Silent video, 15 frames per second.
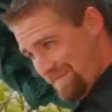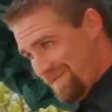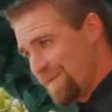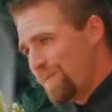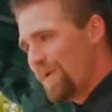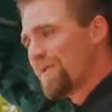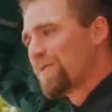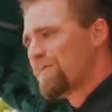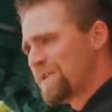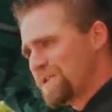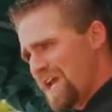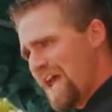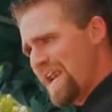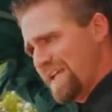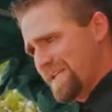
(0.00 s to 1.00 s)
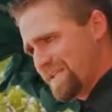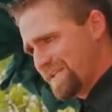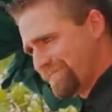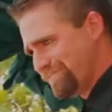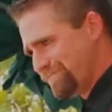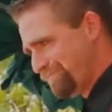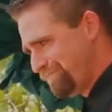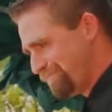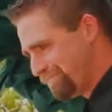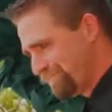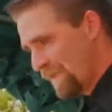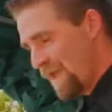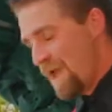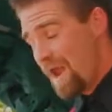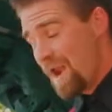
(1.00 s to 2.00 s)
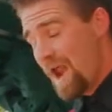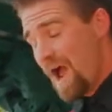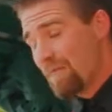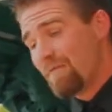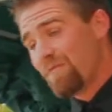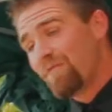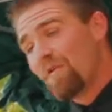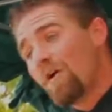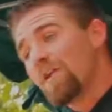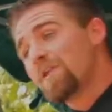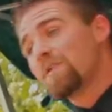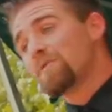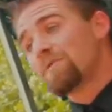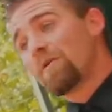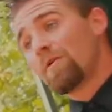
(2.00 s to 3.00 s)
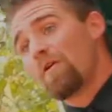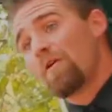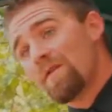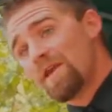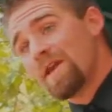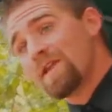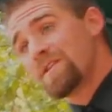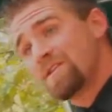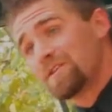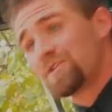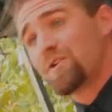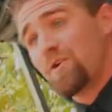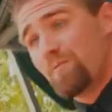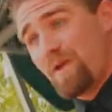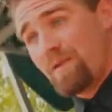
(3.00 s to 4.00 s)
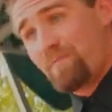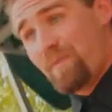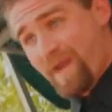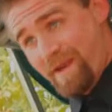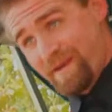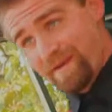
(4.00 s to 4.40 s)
with machetes. Now, before you throw me into stupid pit,